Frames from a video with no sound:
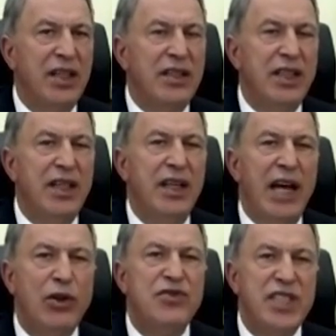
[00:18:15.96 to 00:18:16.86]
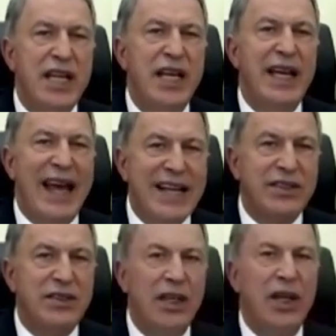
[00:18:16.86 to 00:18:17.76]
the head of GNA
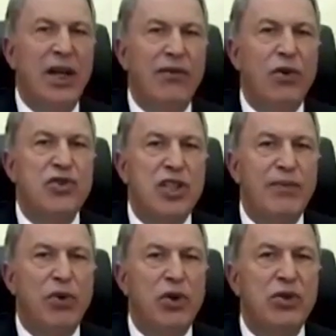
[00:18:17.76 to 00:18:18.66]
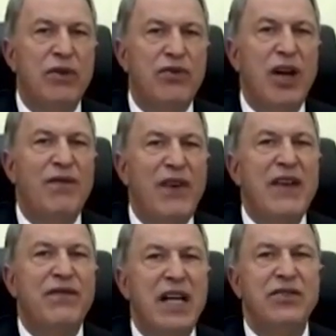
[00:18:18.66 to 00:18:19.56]
asked for support from
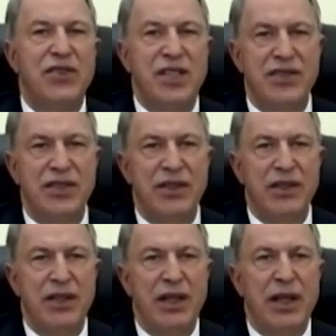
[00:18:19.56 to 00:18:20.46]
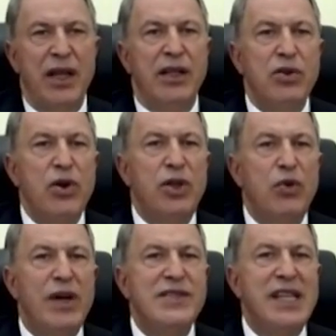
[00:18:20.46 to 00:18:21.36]
5 countries. Turkey
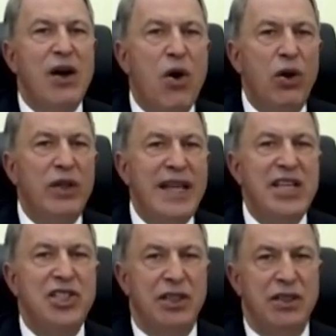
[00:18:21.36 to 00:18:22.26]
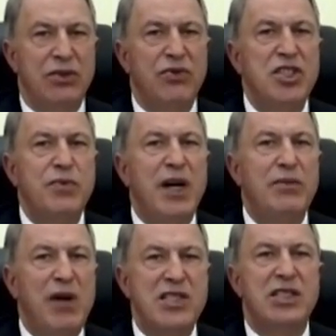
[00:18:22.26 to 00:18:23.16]
was the only nation to respond
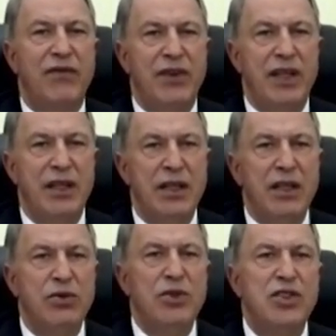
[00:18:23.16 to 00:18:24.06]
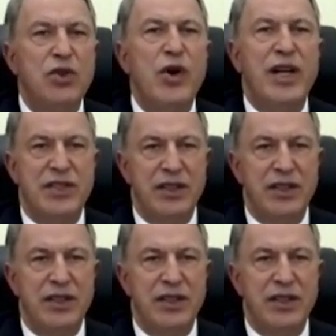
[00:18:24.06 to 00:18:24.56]
positively to this request.